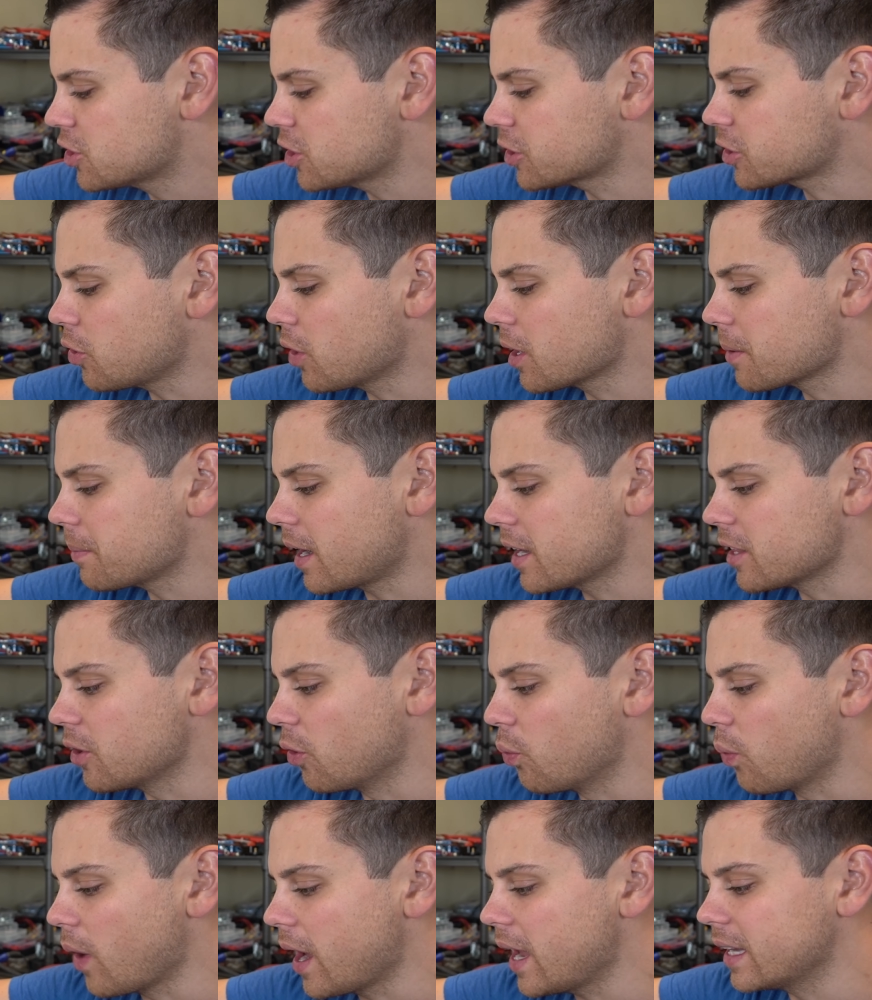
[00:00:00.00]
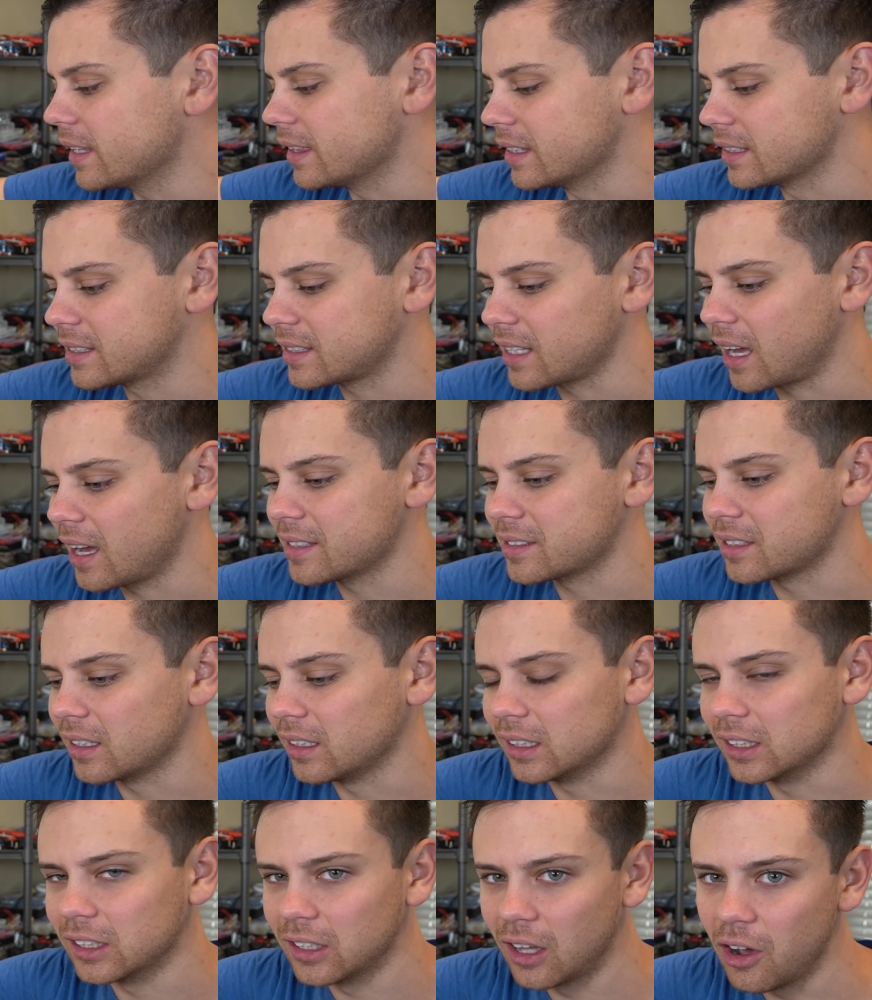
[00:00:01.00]
just going by the weight and the size
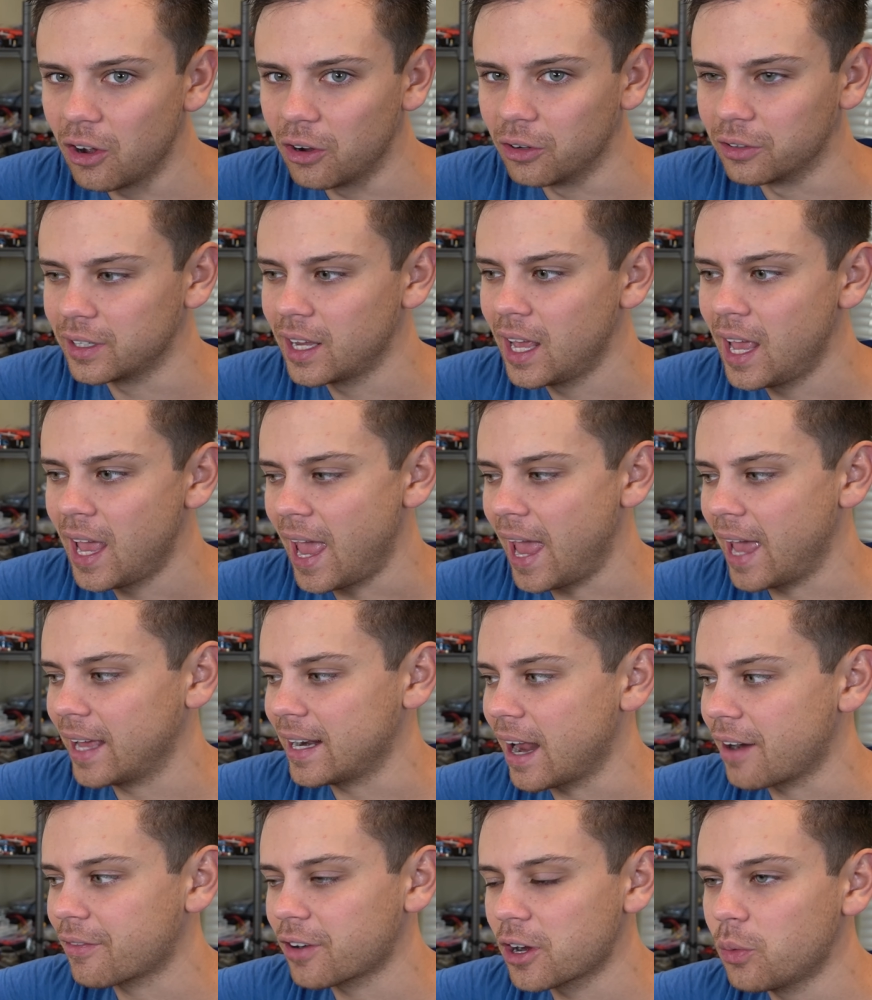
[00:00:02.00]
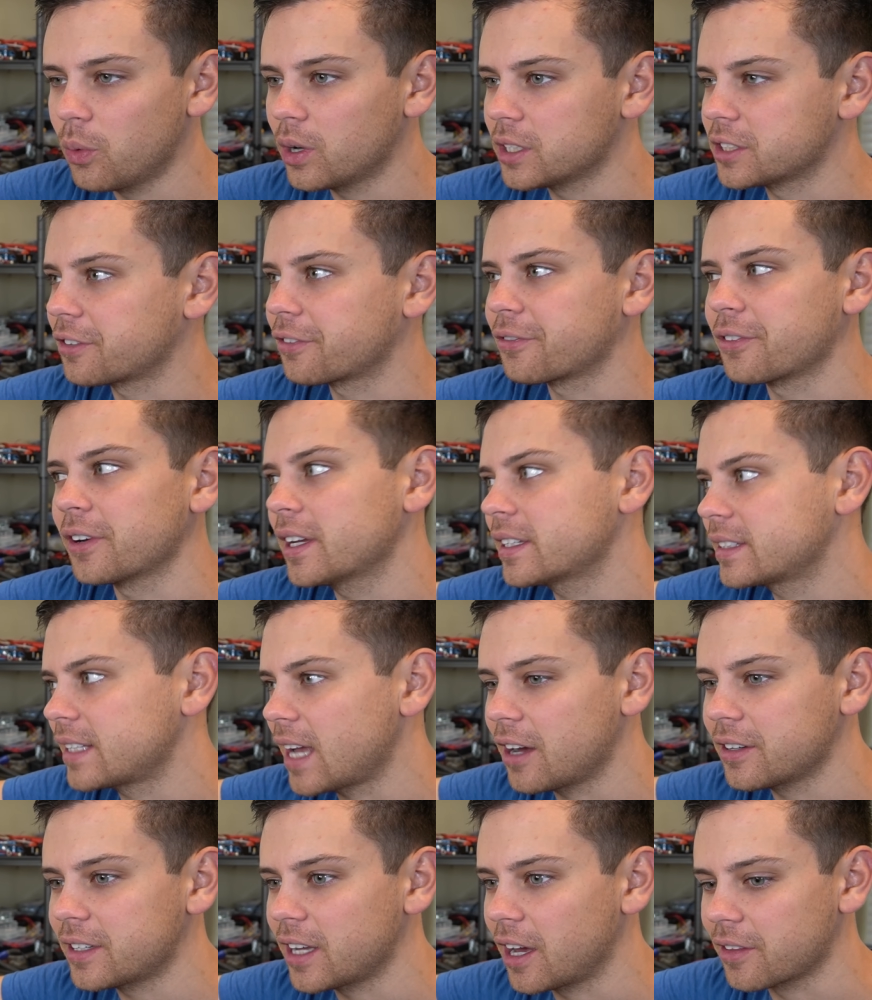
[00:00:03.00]
alone. And everyone's freaked
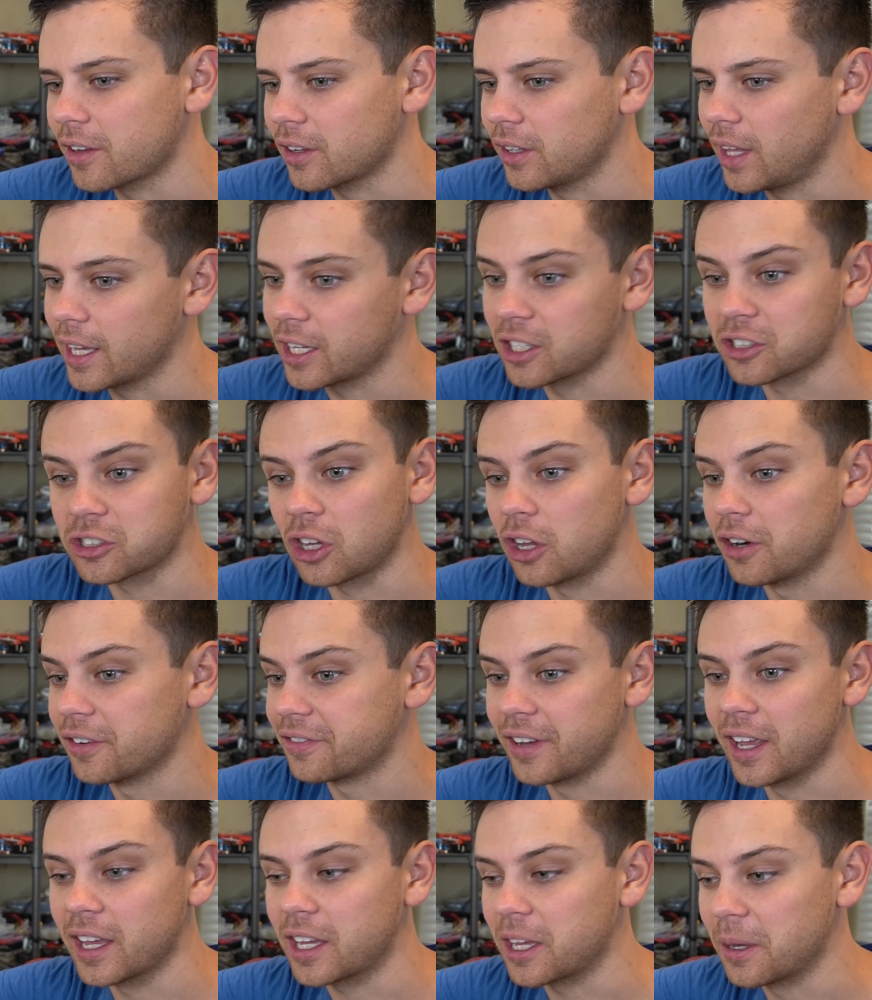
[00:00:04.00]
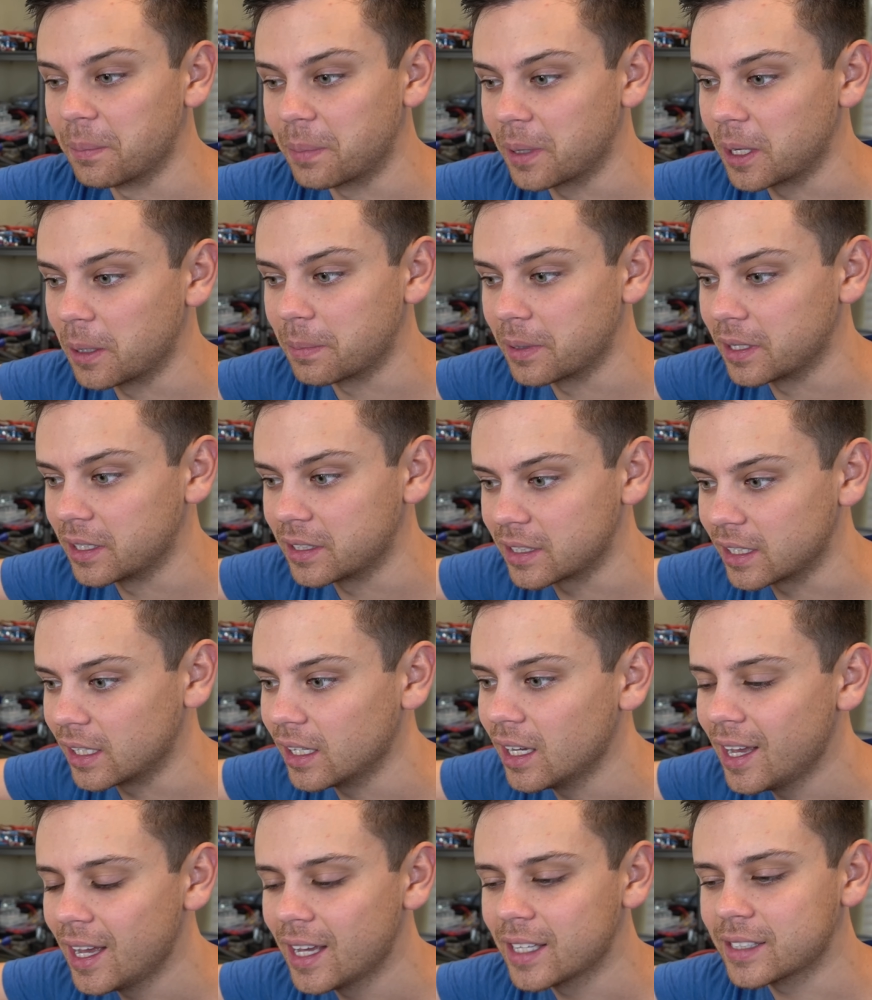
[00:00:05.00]
out now. They're like, is that a fake
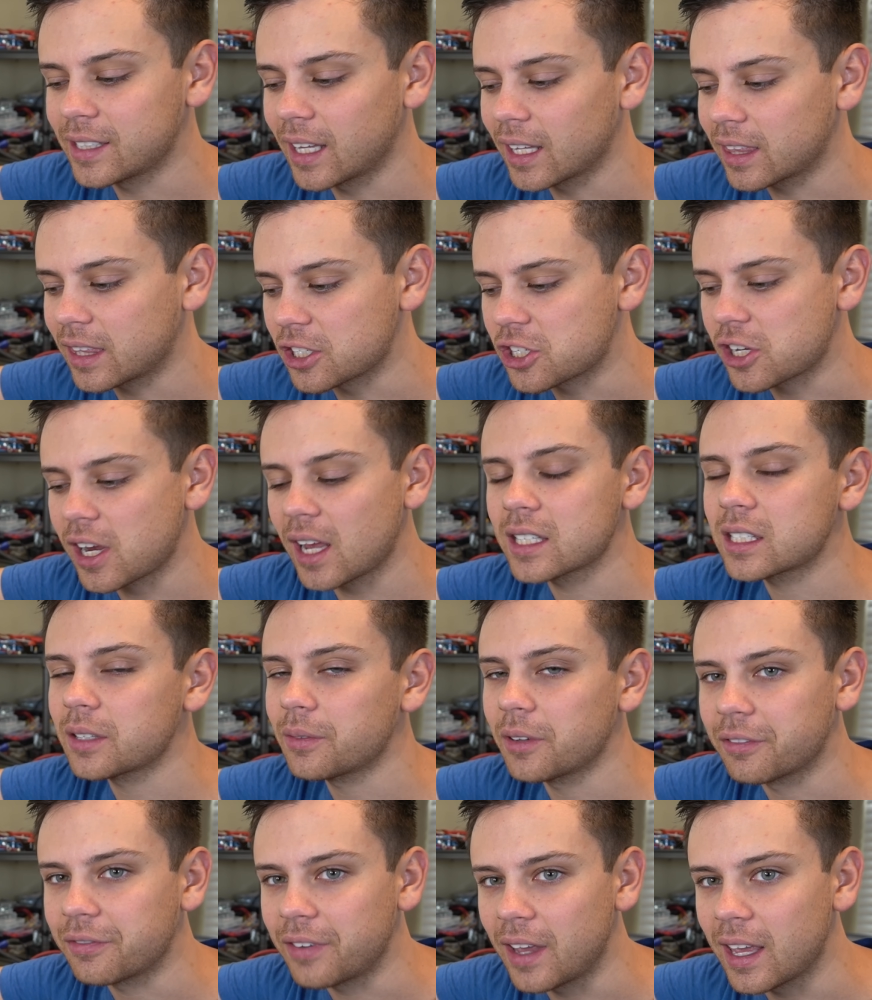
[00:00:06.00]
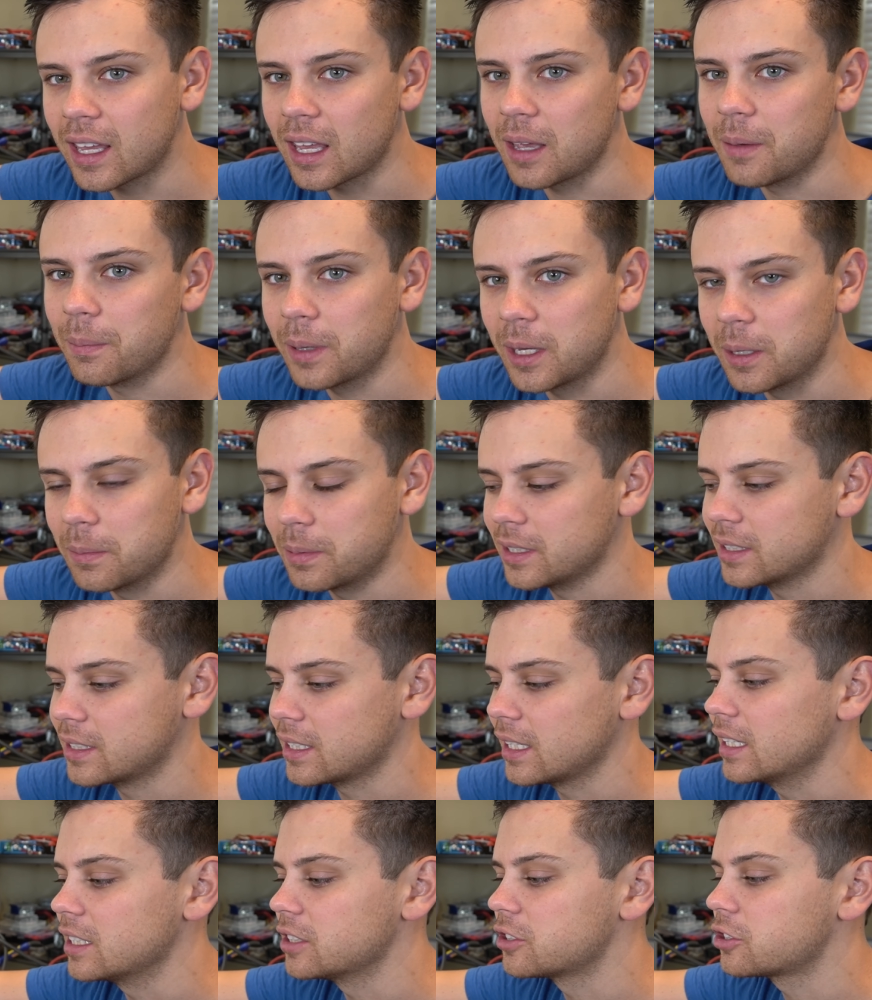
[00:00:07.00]
MPPT? It's like the chance of a fake
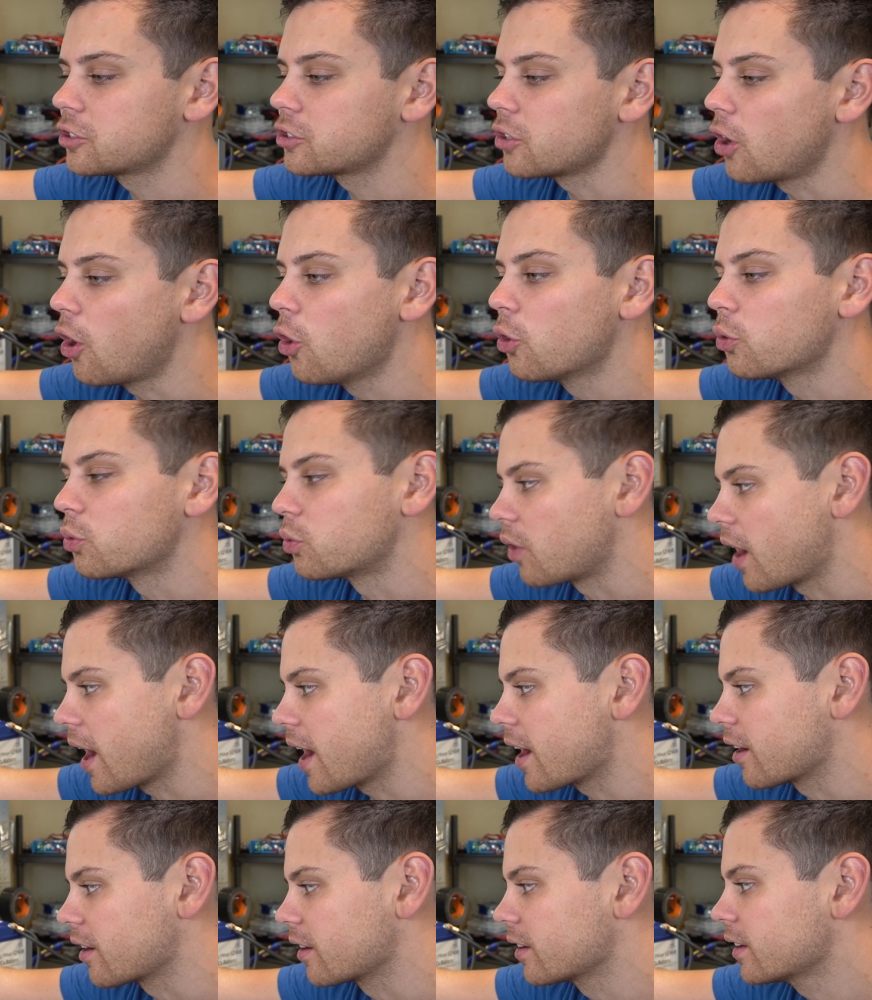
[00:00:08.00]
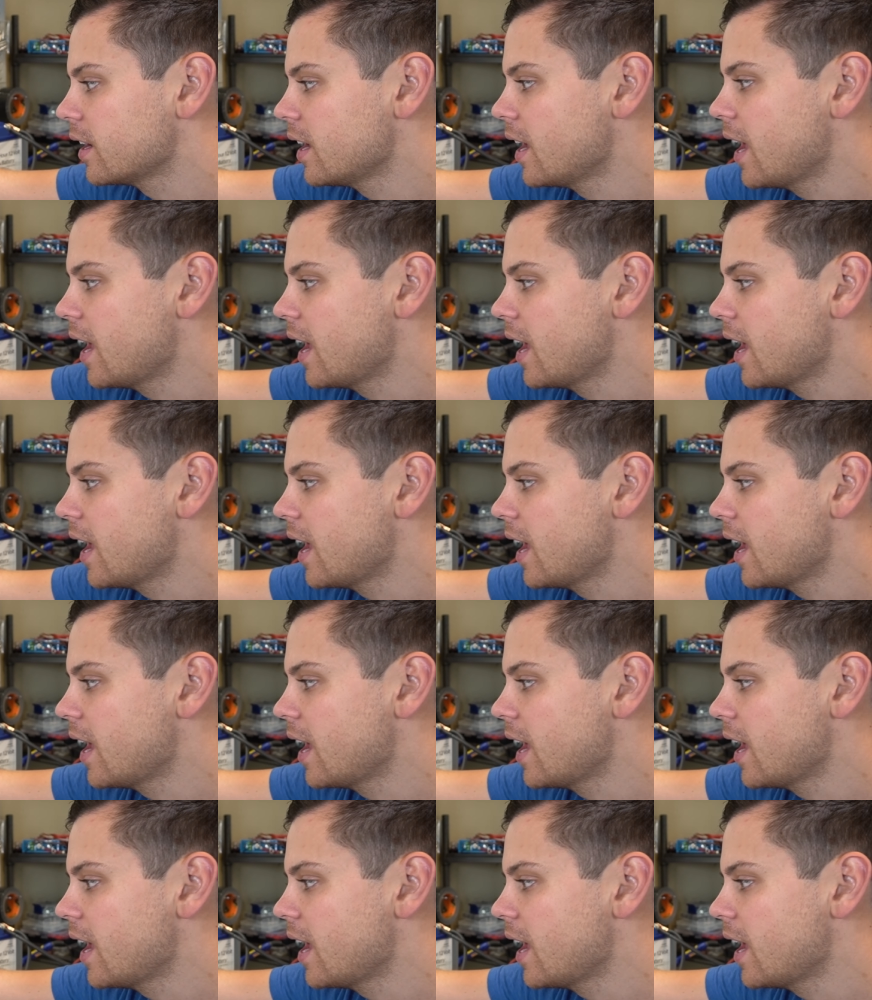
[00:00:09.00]
MPPT is so rare